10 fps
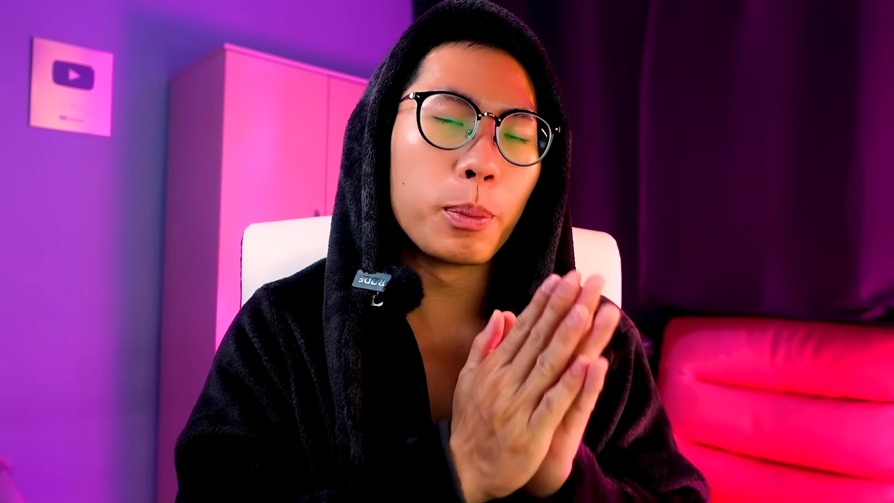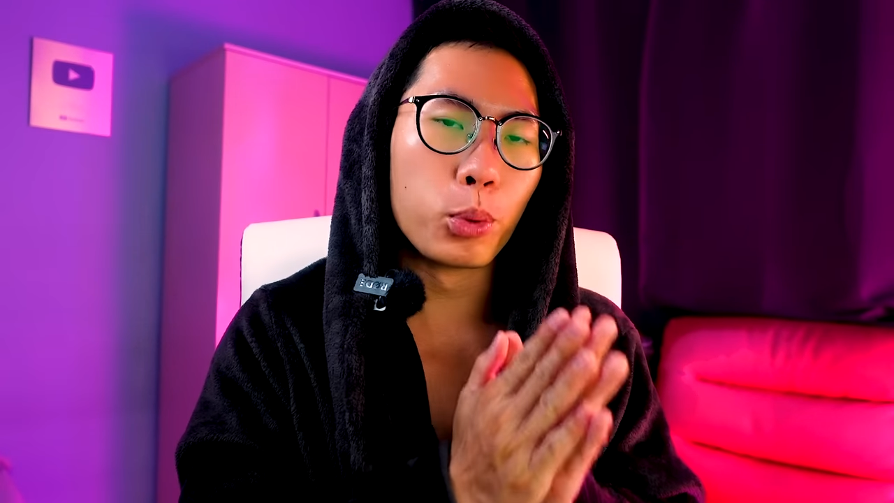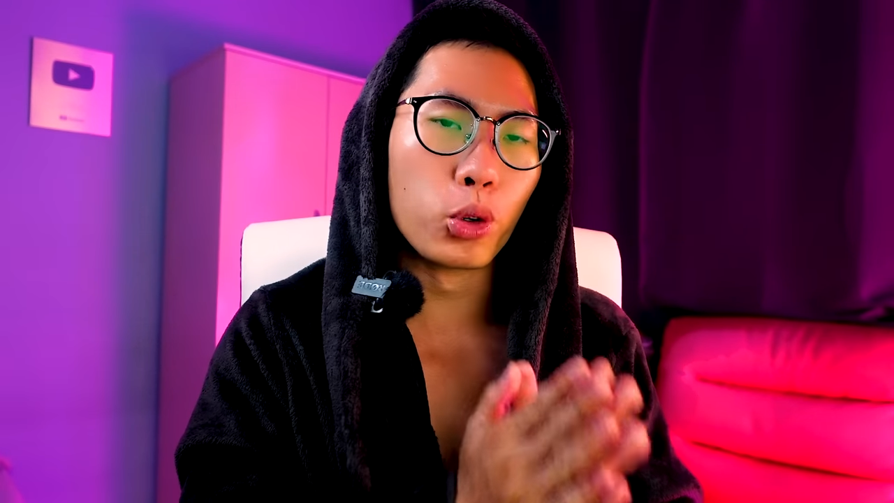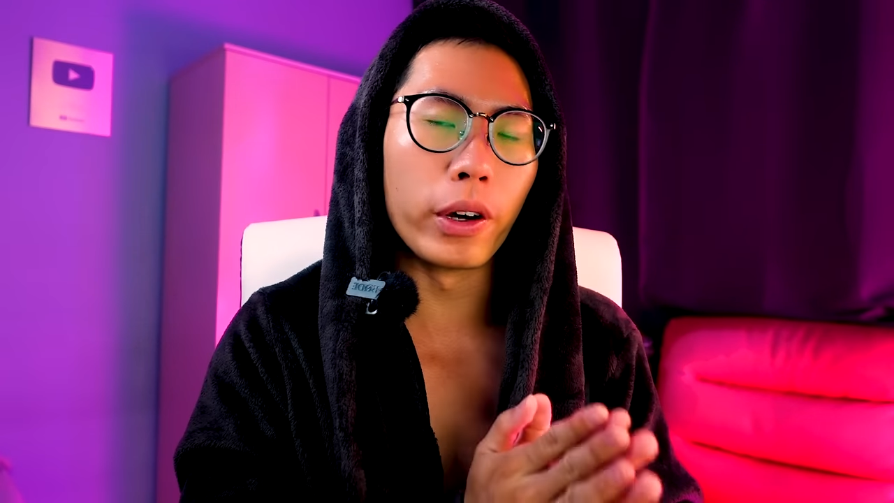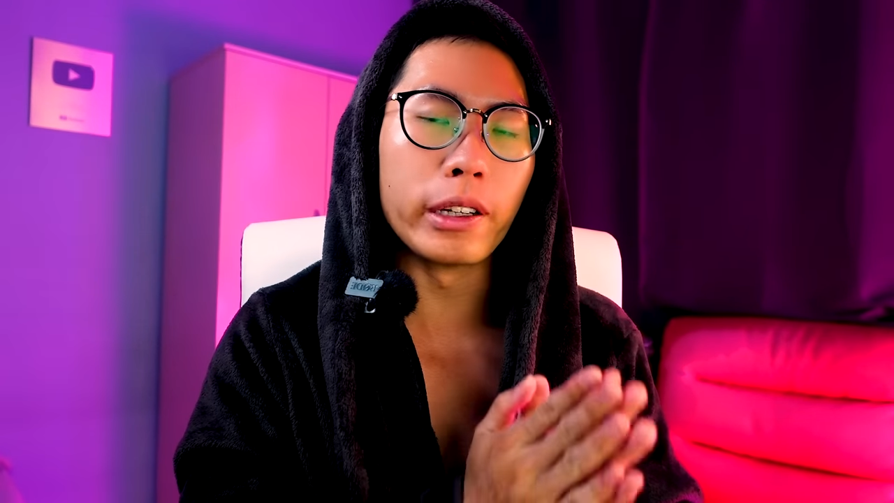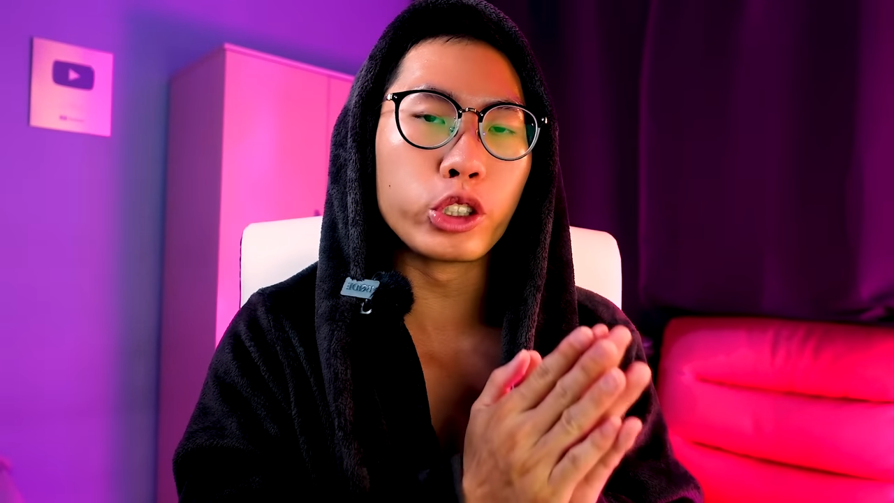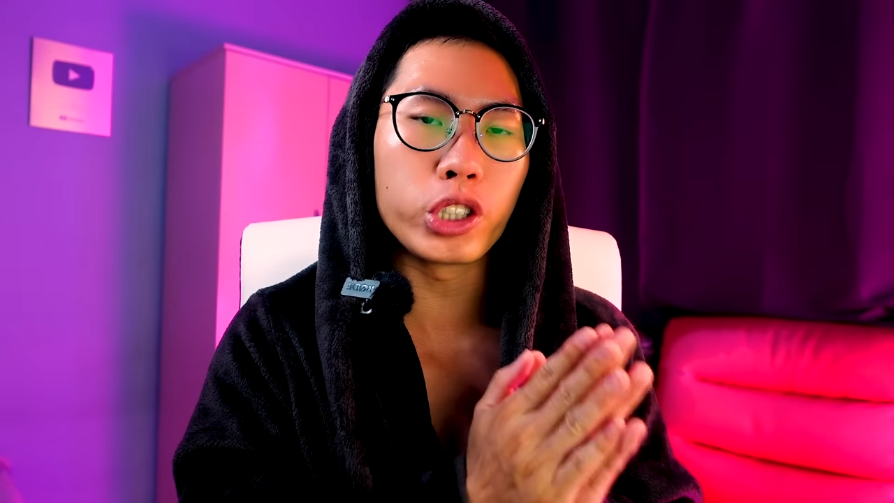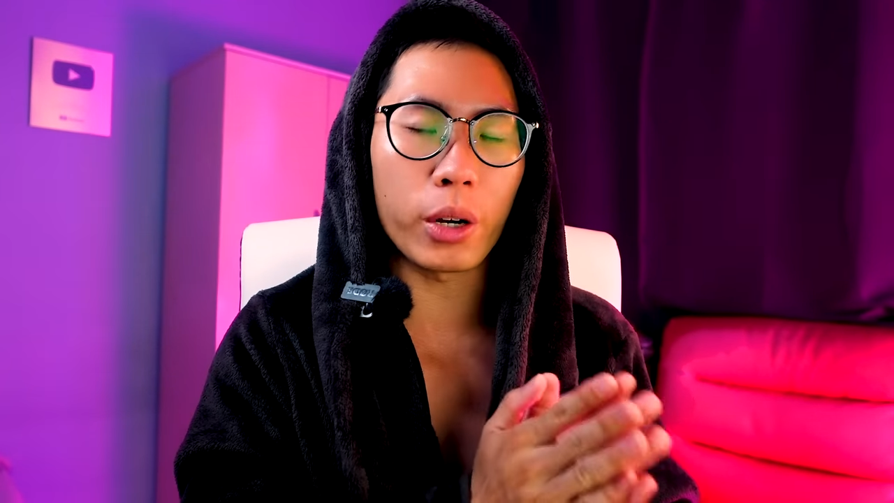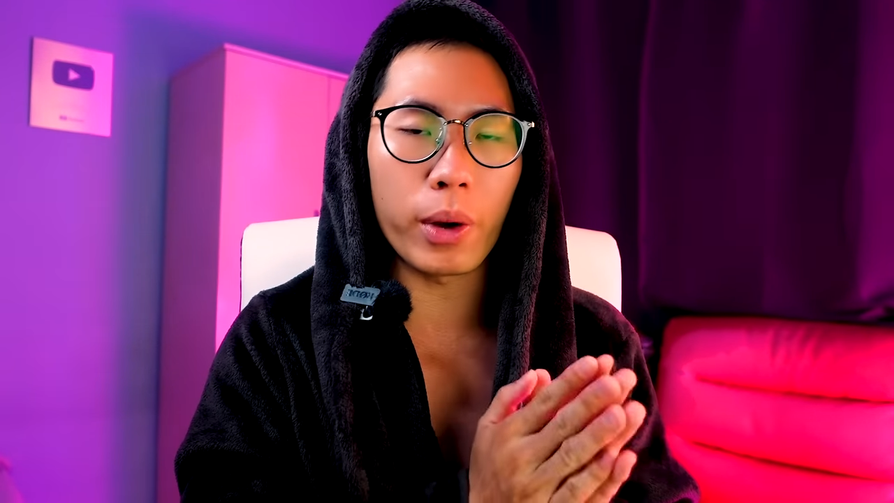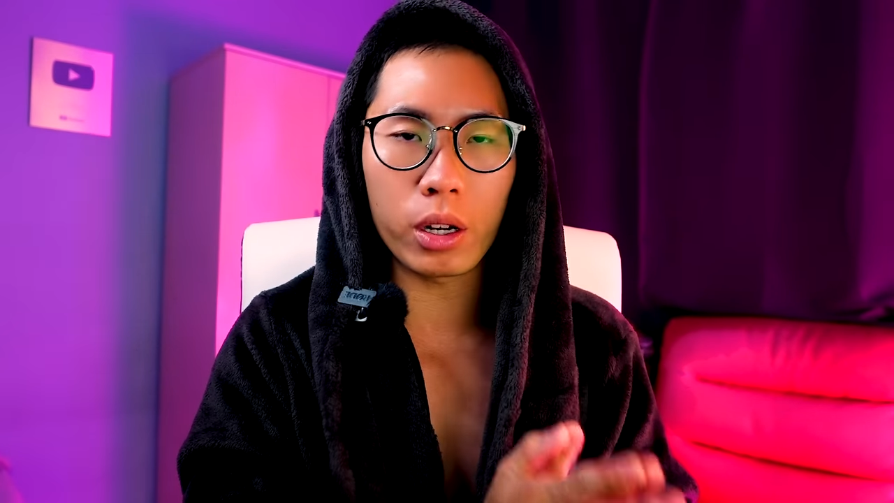proven
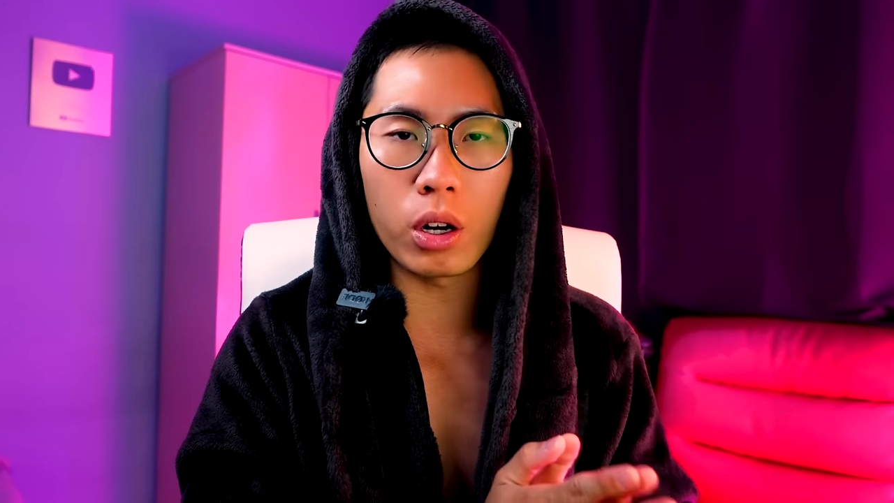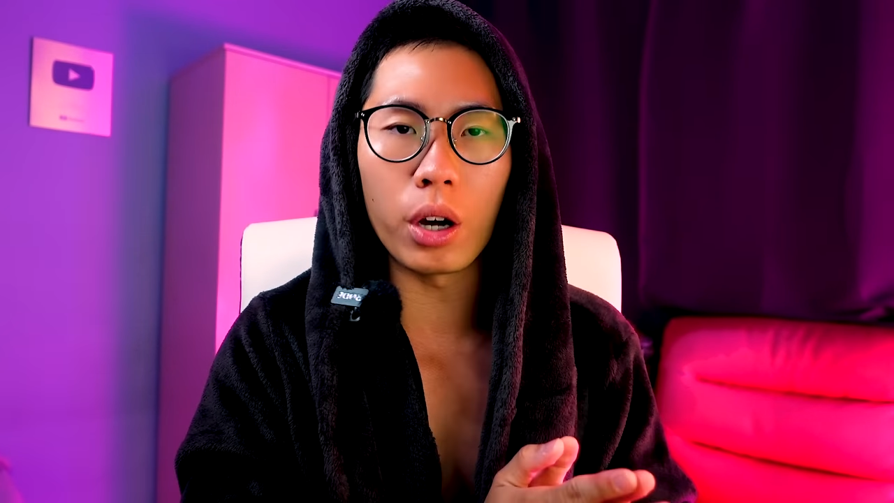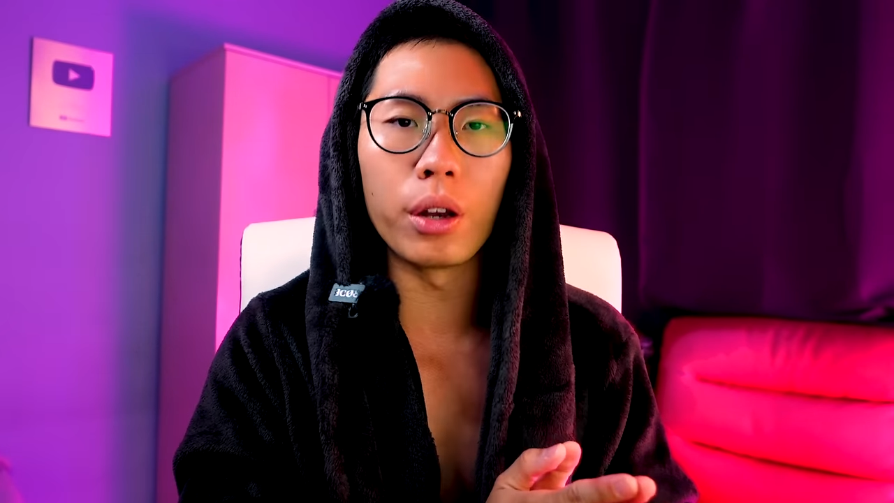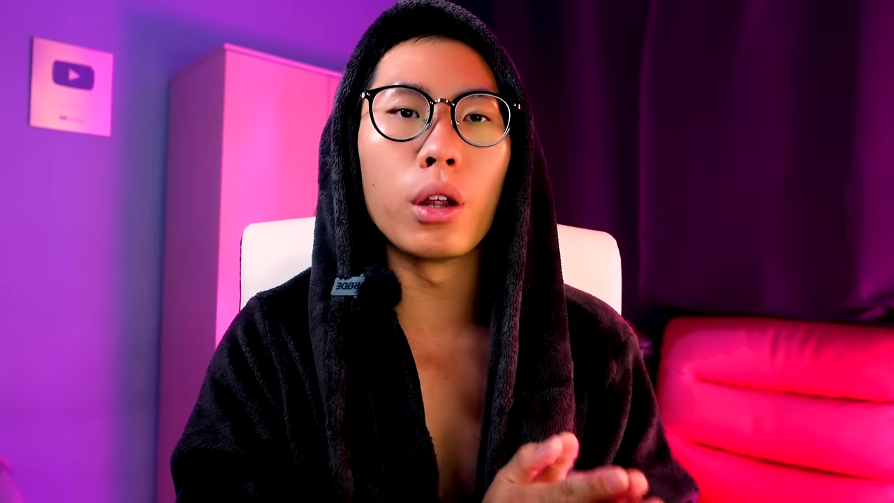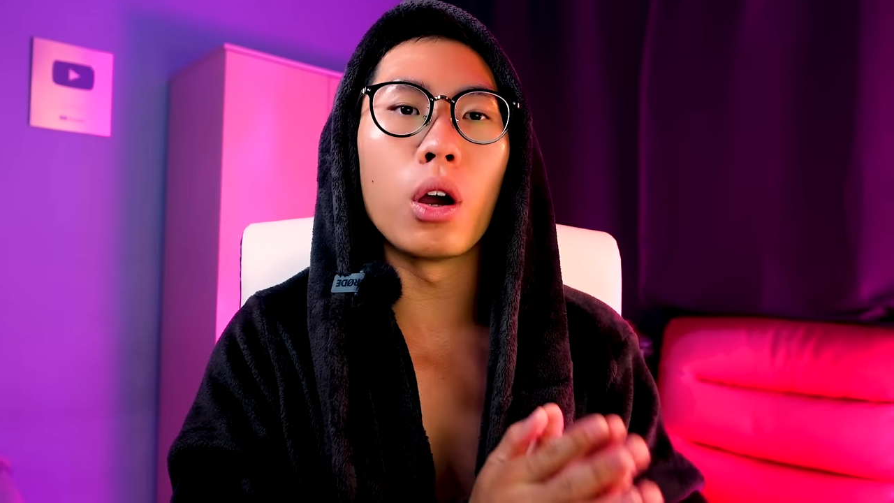track record